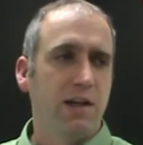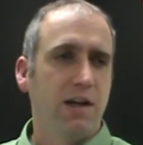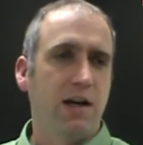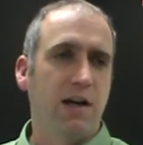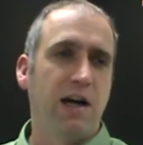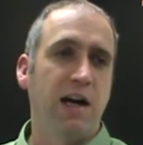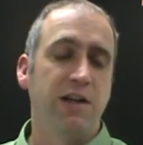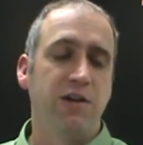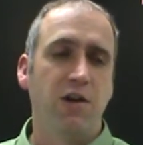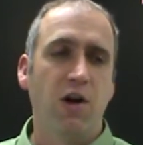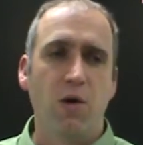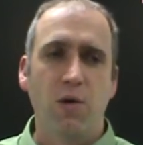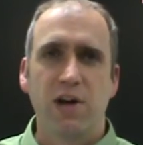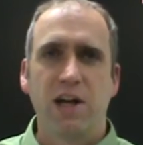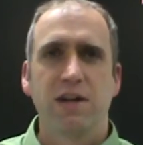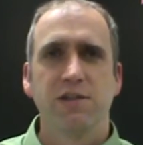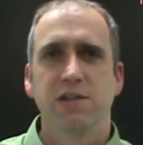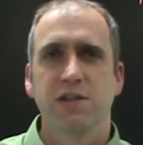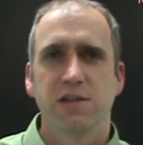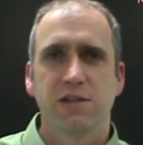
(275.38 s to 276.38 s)
I know what
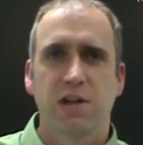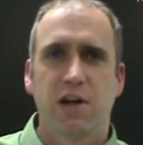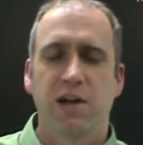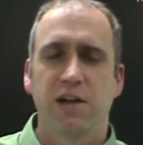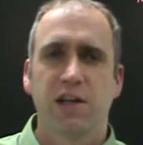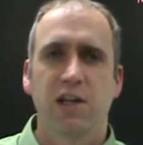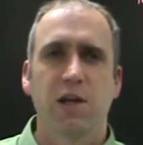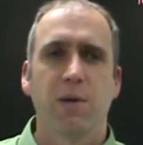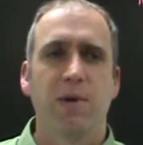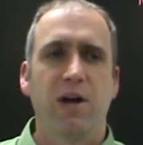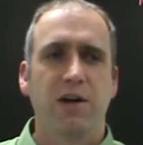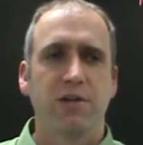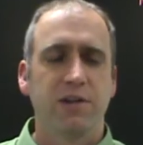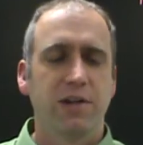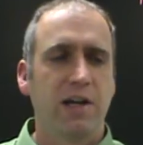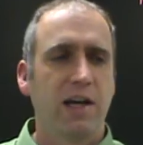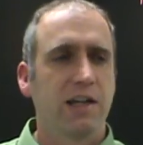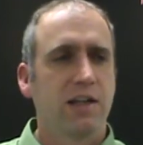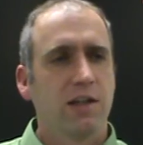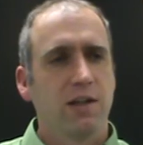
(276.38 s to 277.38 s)
I was just talking about,
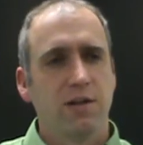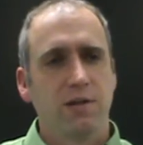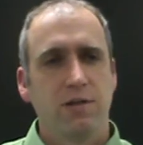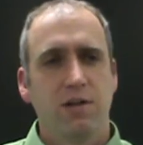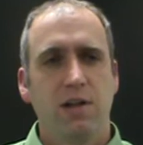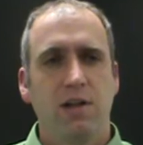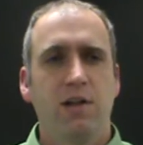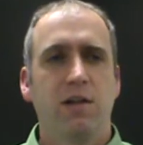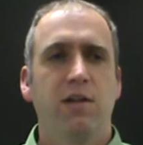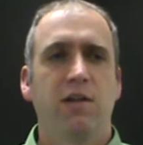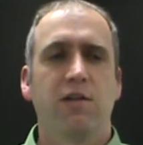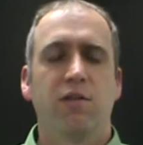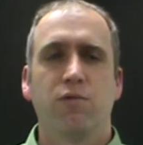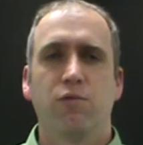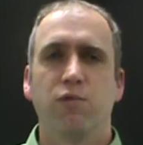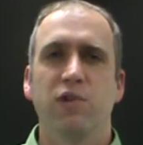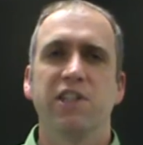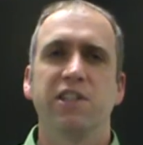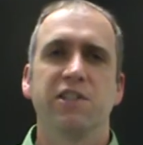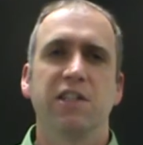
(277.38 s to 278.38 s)
and I can
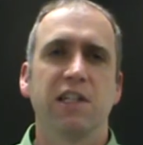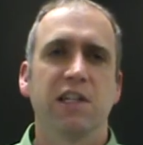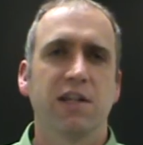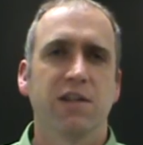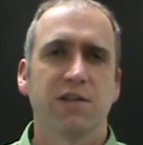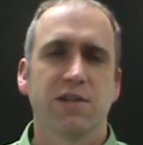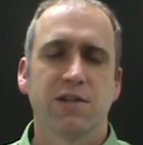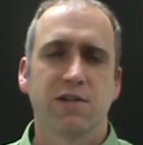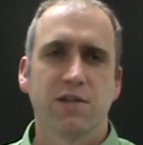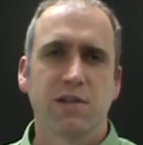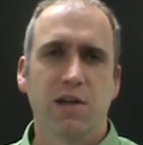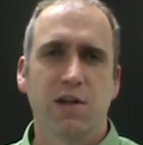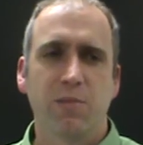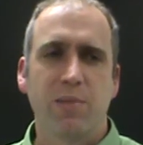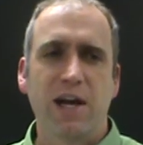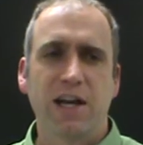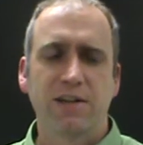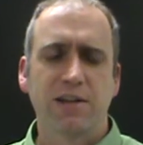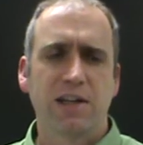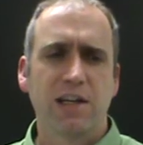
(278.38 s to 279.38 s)
resync us
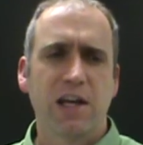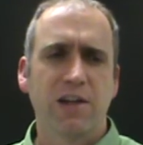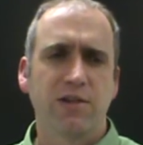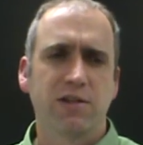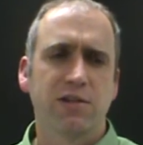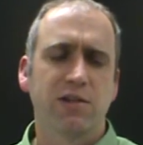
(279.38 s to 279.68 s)
back together.